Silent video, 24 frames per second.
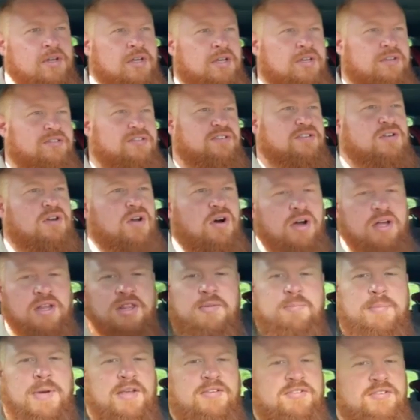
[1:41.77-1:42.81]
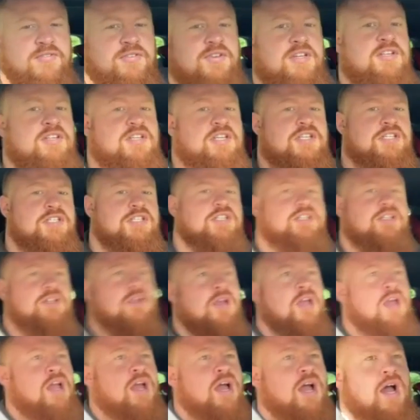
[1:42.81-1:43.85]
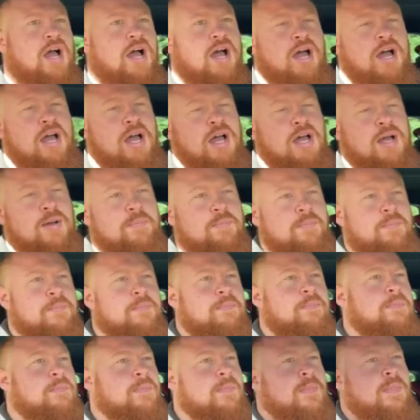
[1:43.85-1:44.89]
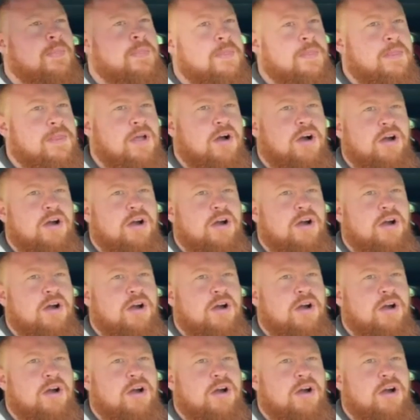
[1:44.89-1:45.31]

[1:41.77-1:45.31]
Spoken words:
is not in the best of condition. The